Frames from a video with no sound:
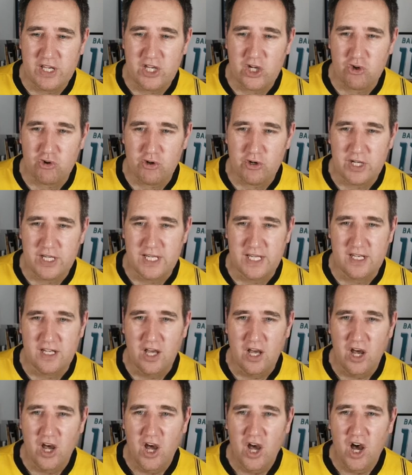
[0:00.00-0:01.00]
green.
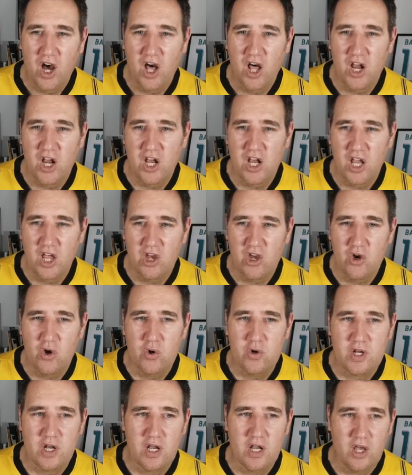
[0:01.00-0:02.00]
A load
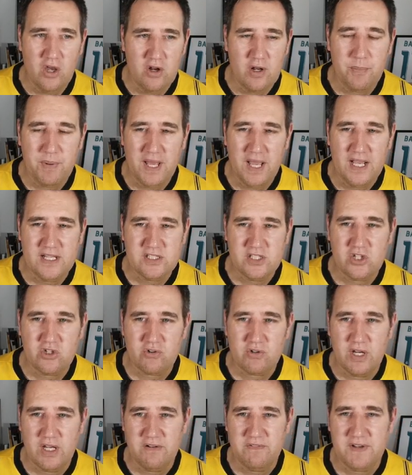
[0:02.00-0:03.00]
of players in
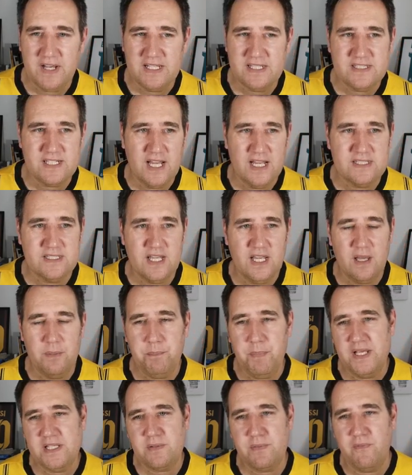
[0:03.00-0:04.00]
green. Fantastic. And
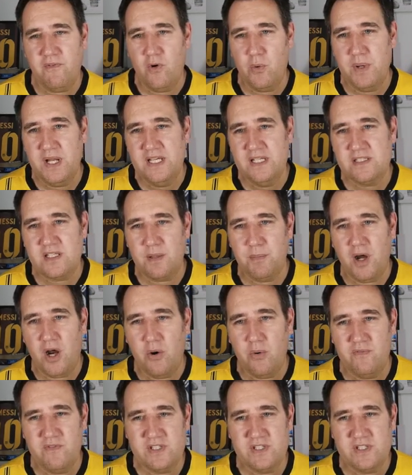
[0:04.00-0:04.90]
best performer is Kamara with a